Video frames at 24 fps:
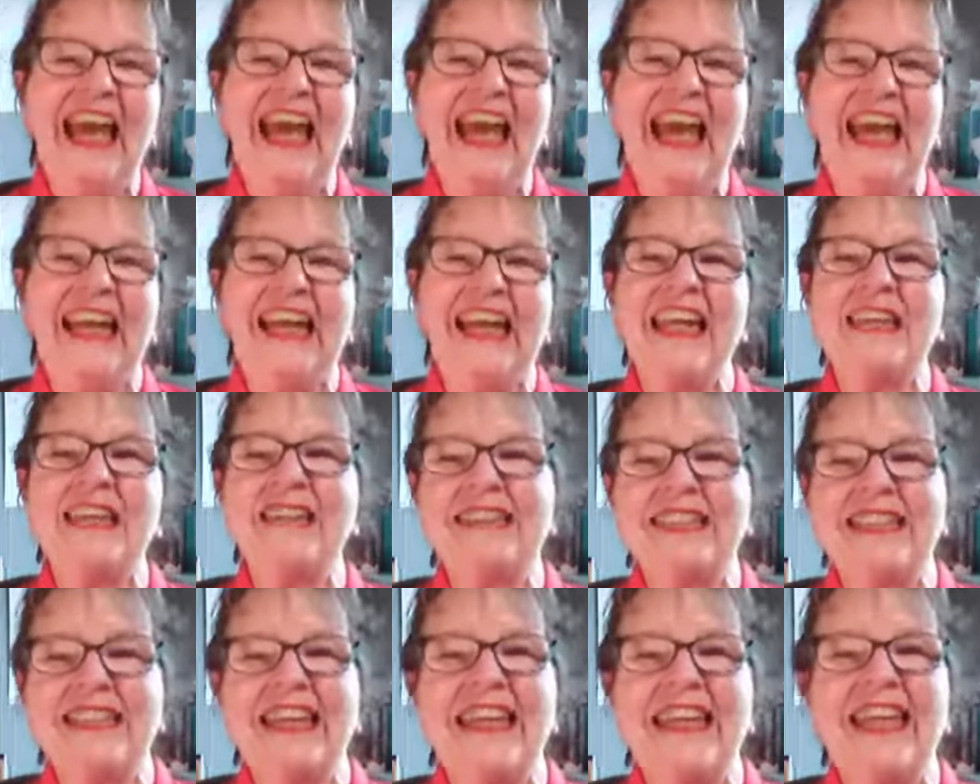And
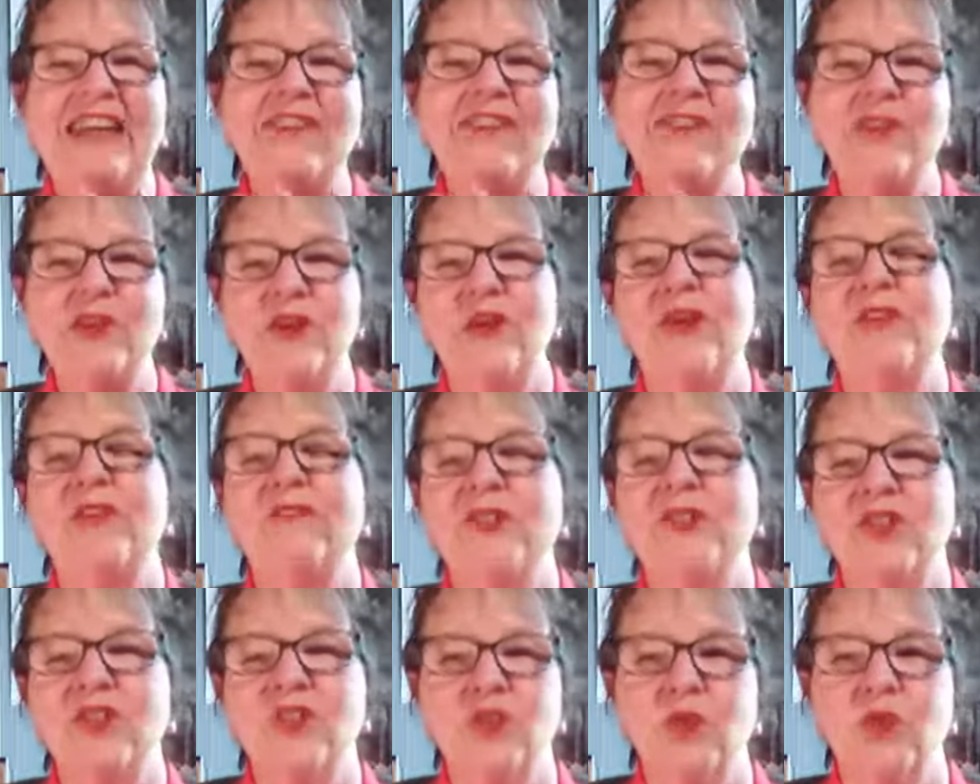listen, if you have
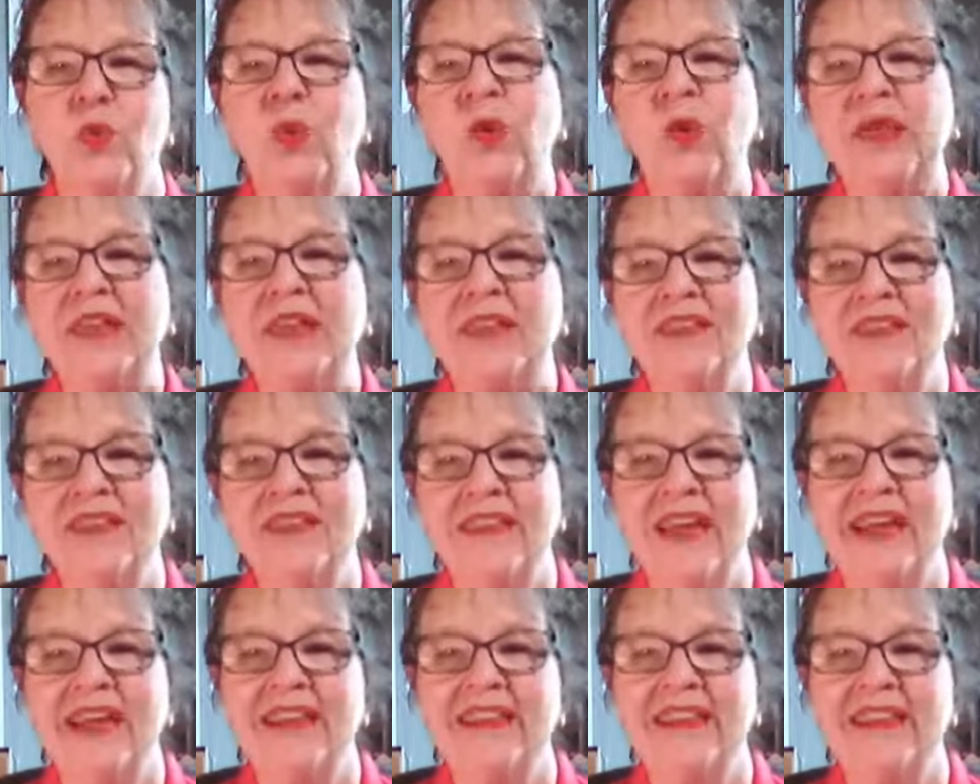enjoyed
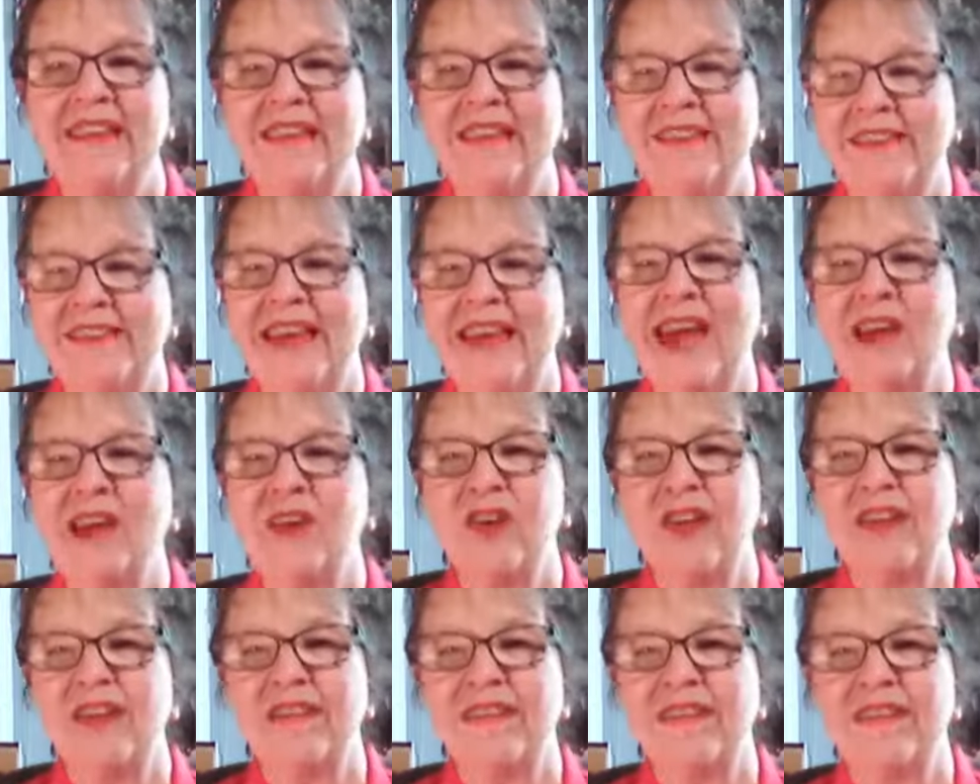this
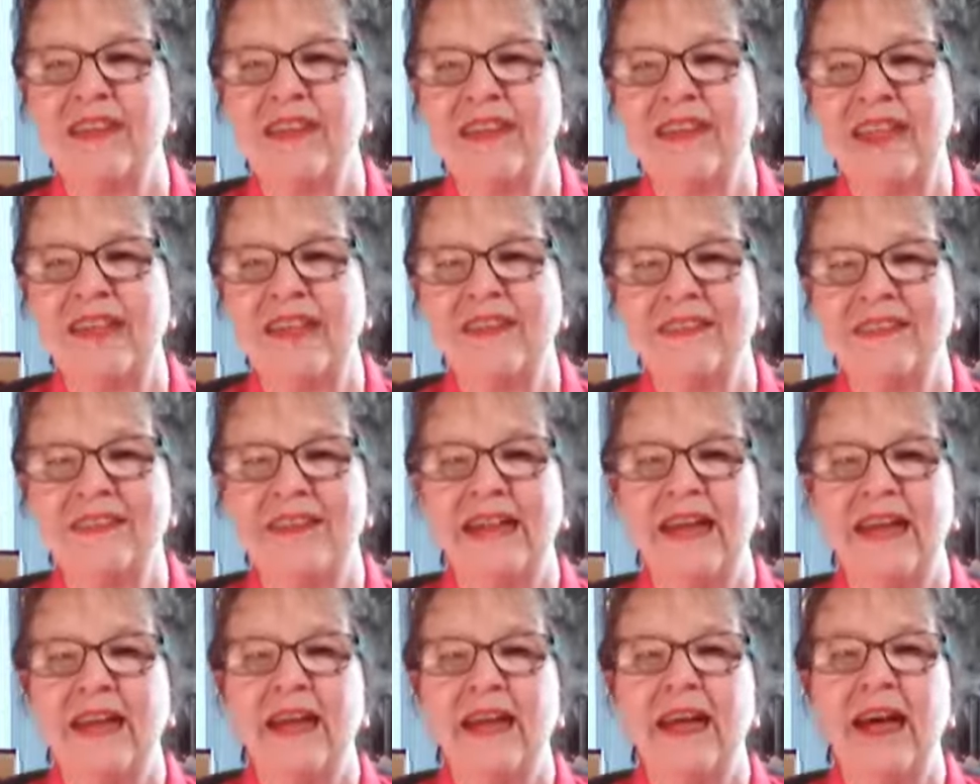Saturday sit down,
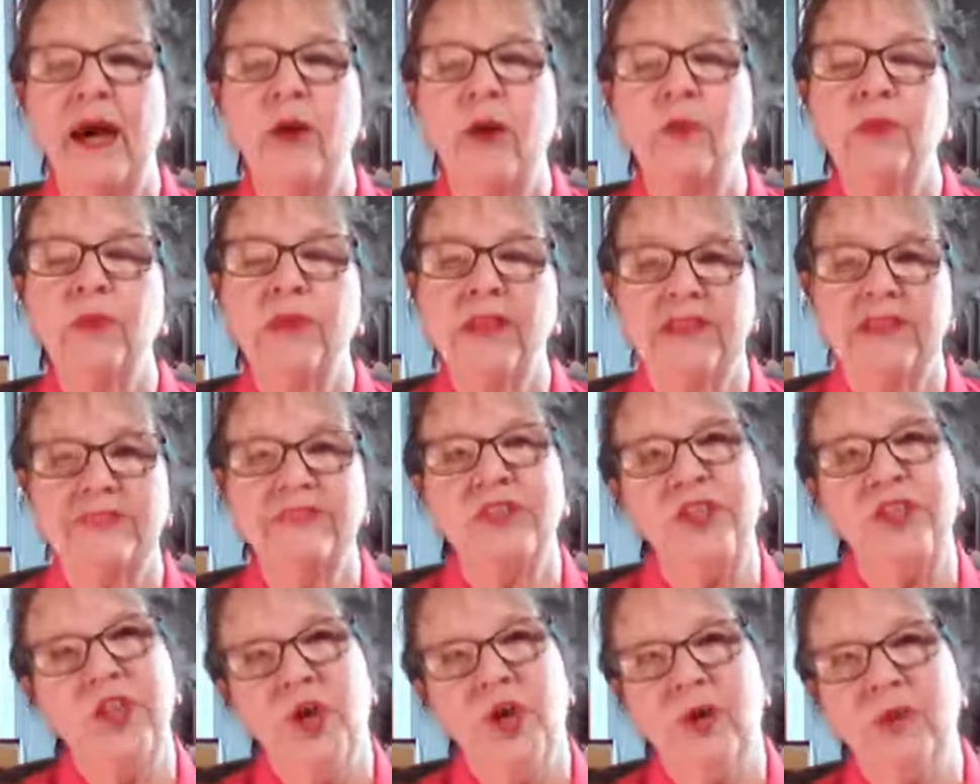I would love
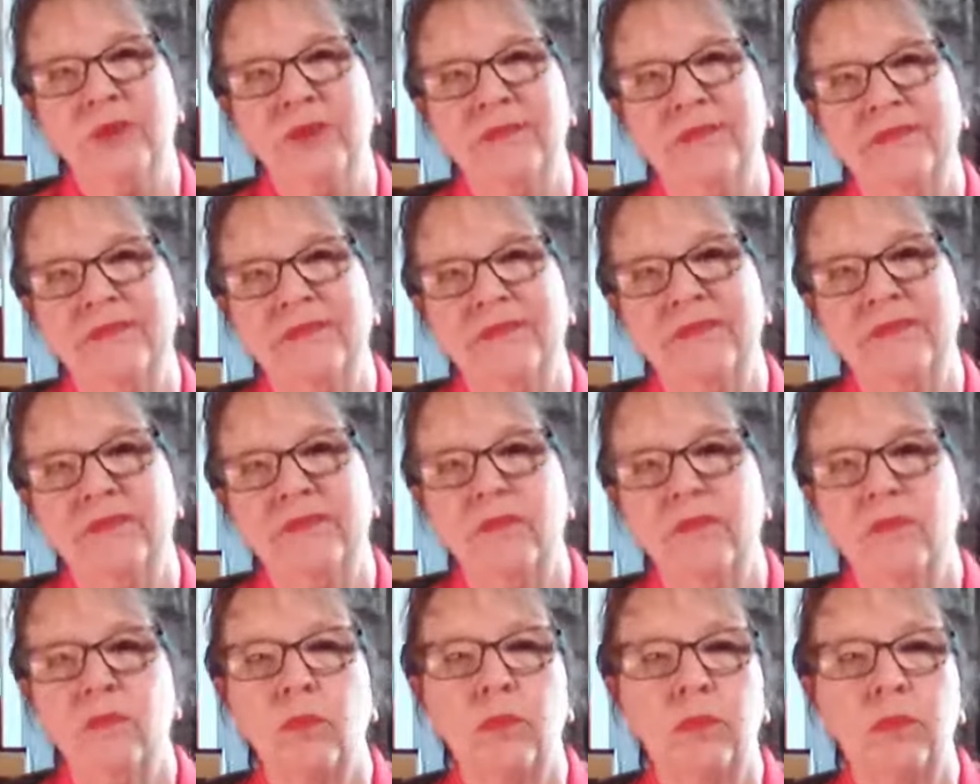to know.
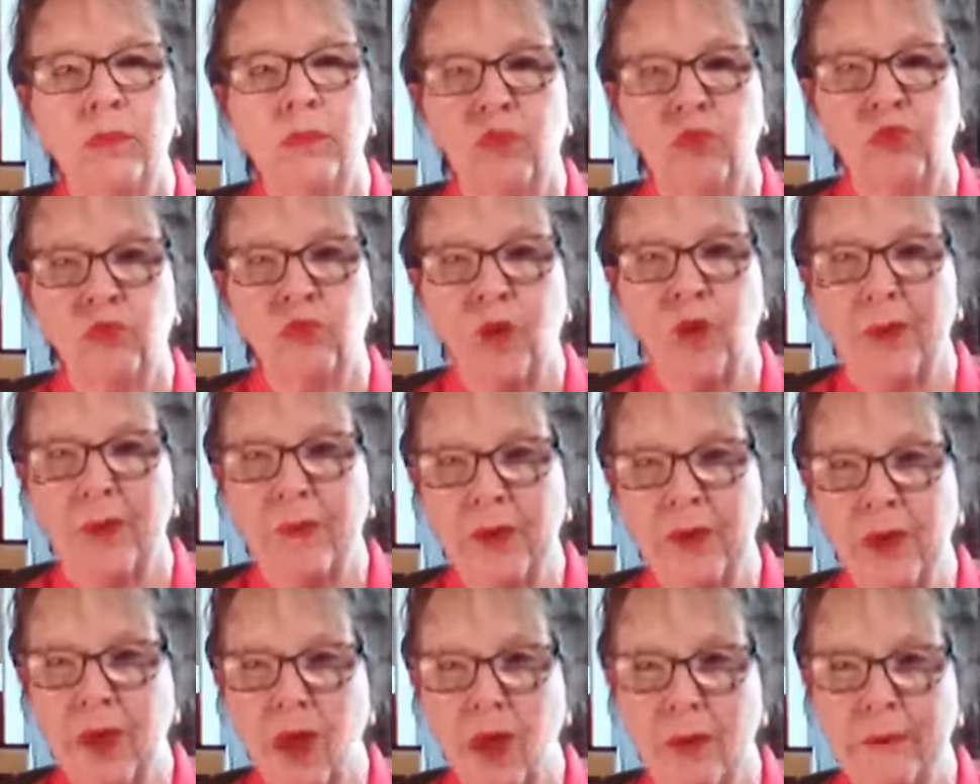Drop a
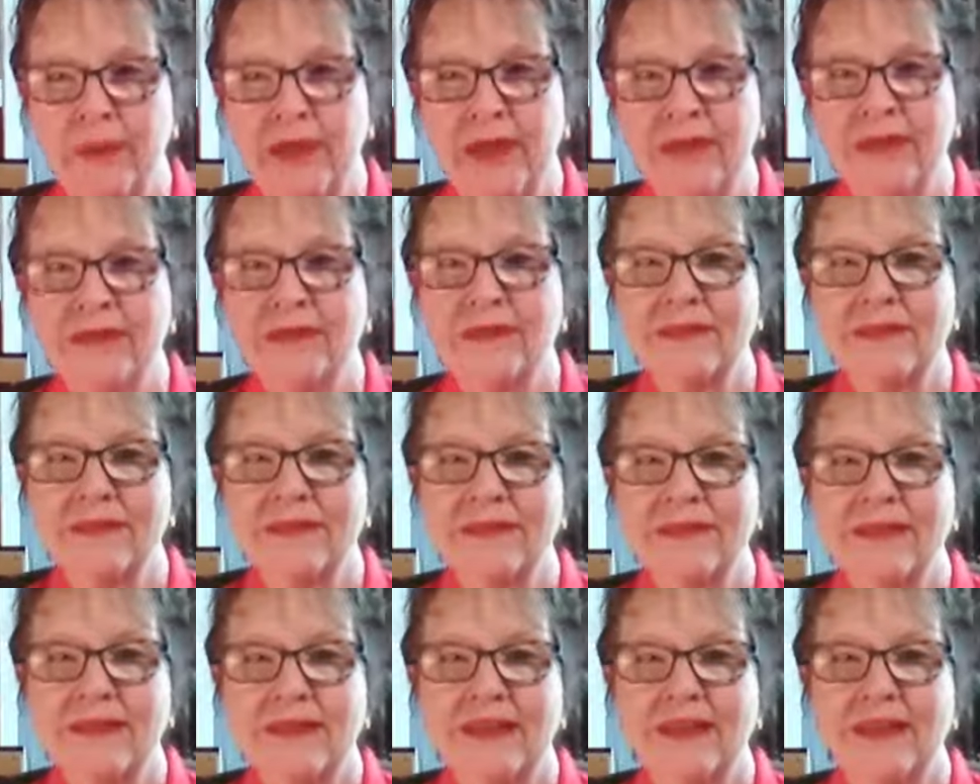comment
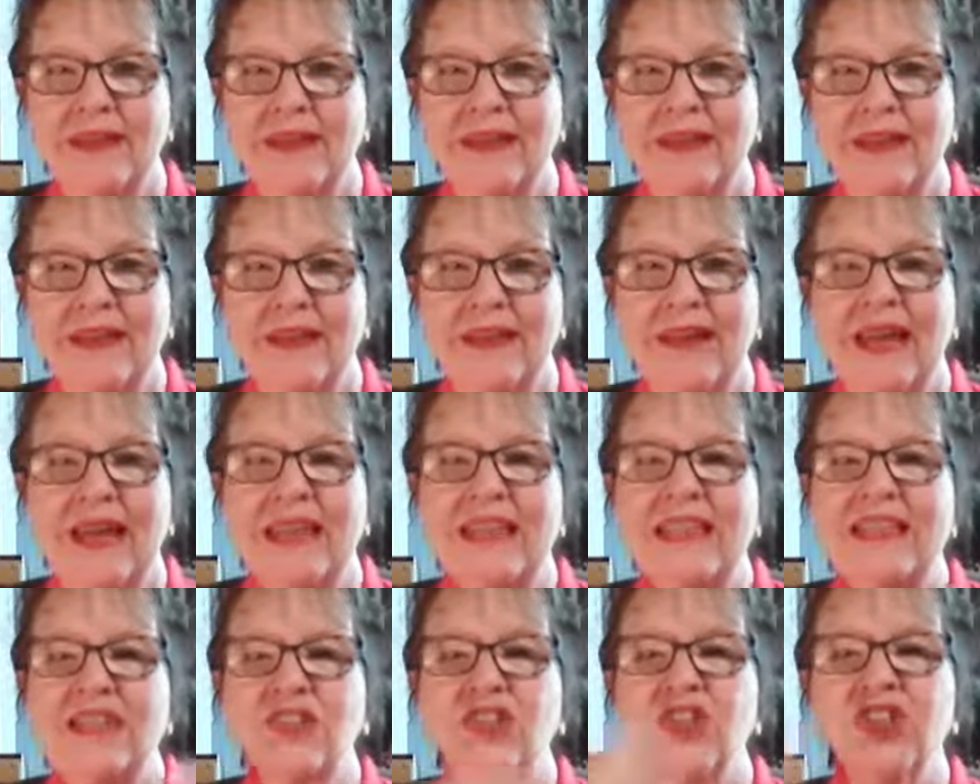
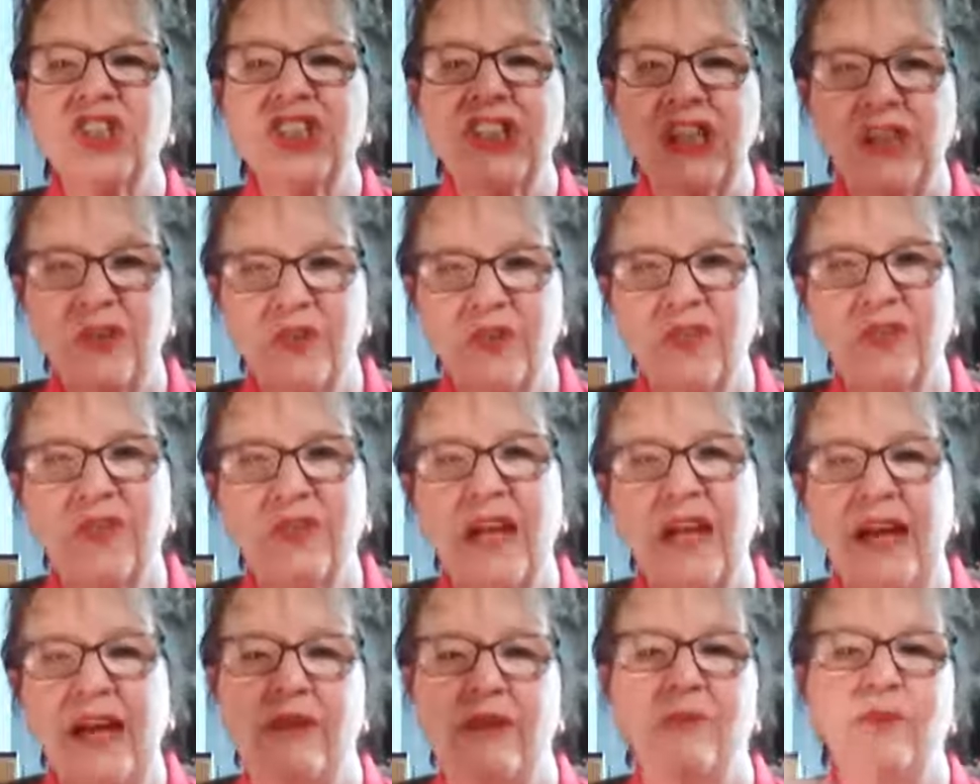and then share the
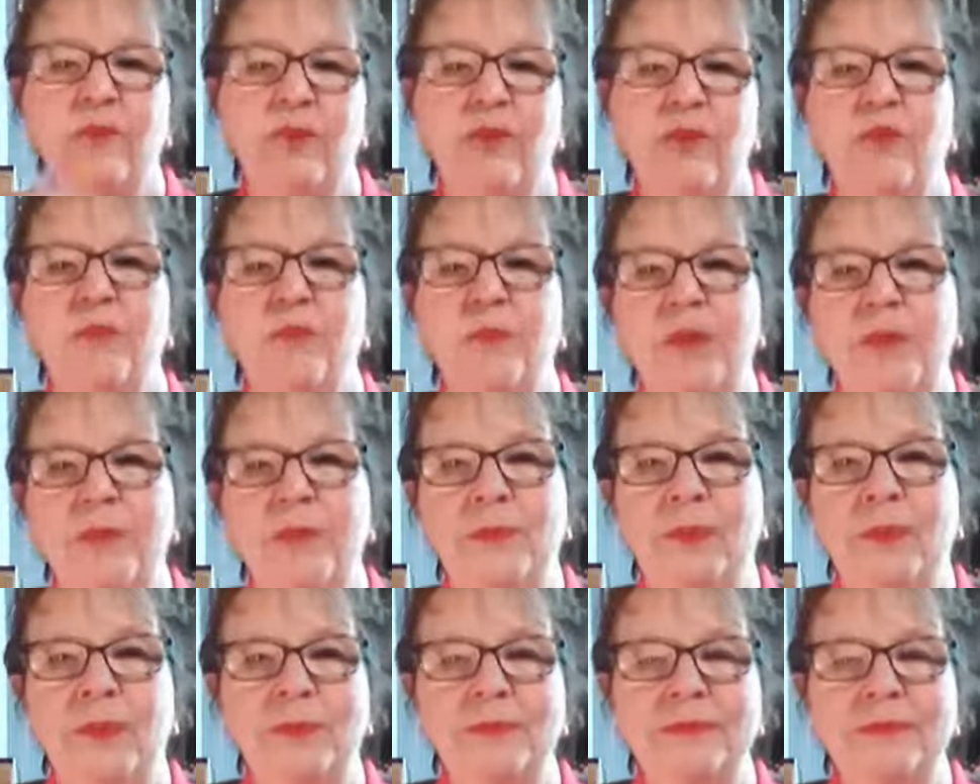live with your
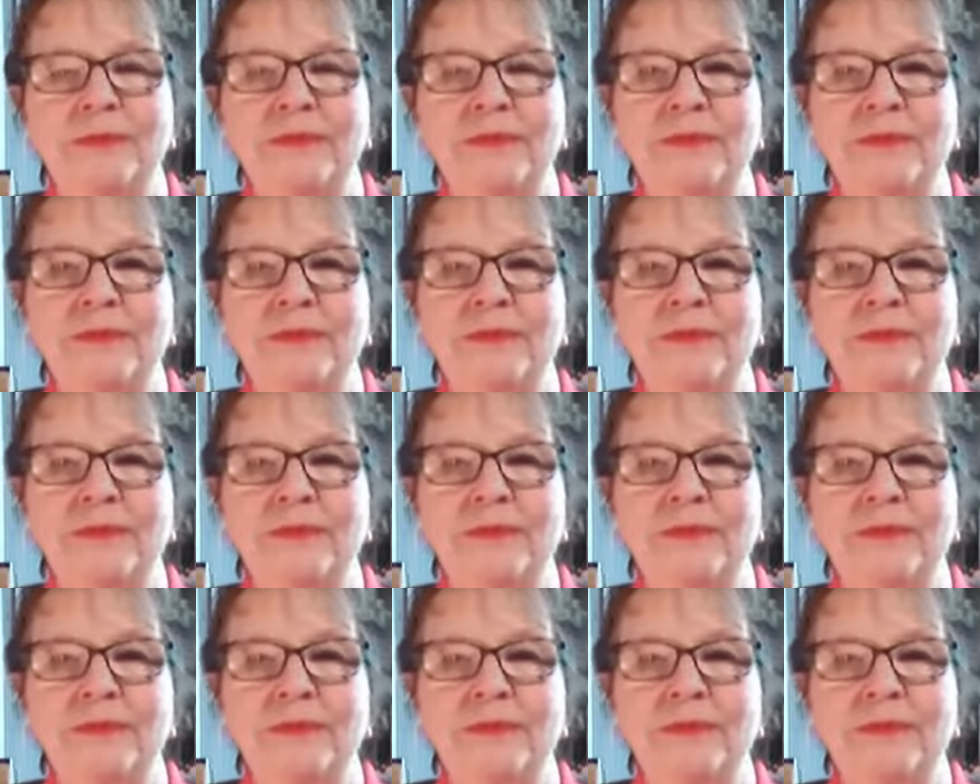people.